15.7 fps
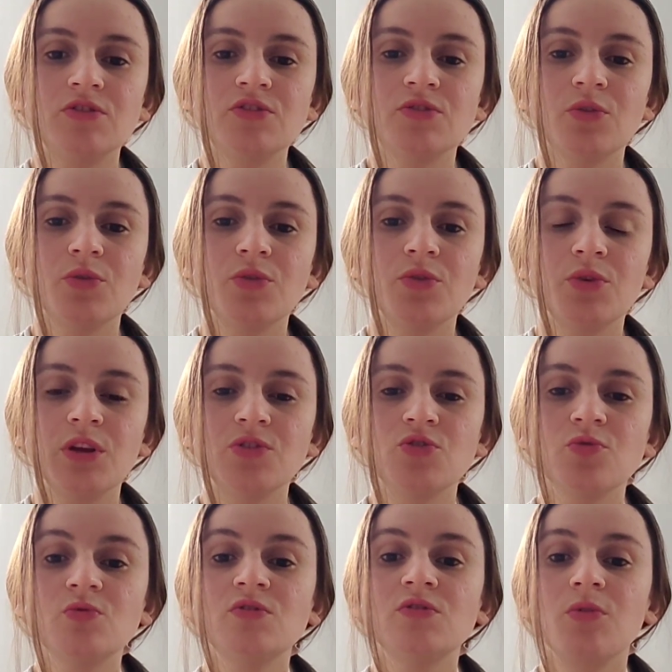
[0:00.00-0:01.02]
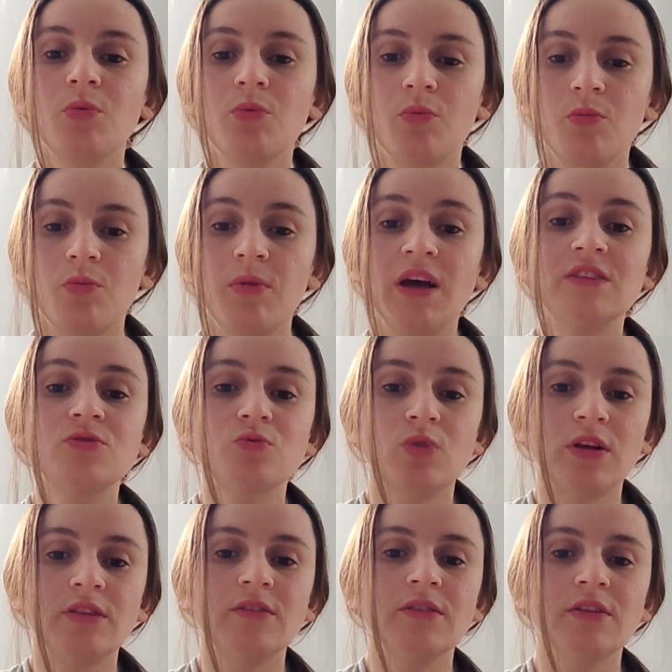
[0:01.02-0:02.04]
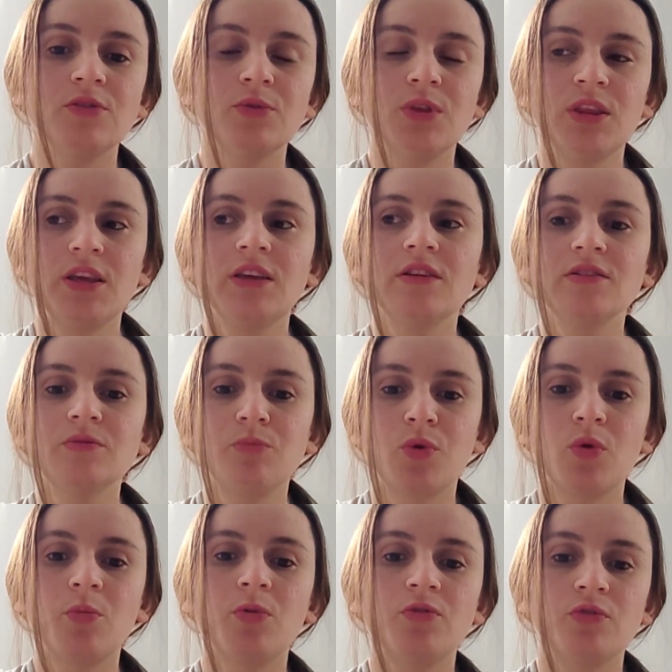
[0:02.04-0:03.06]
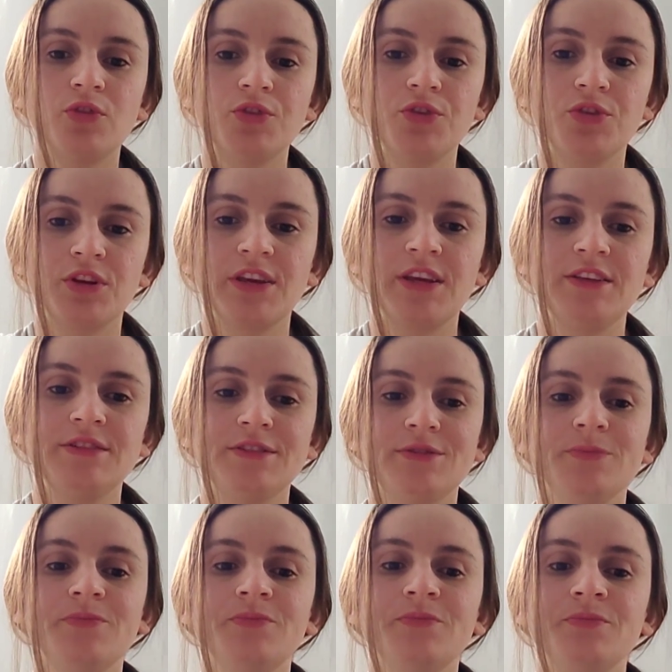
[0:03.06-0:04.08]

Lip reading: so you can choose the best one that you think is proper for your case.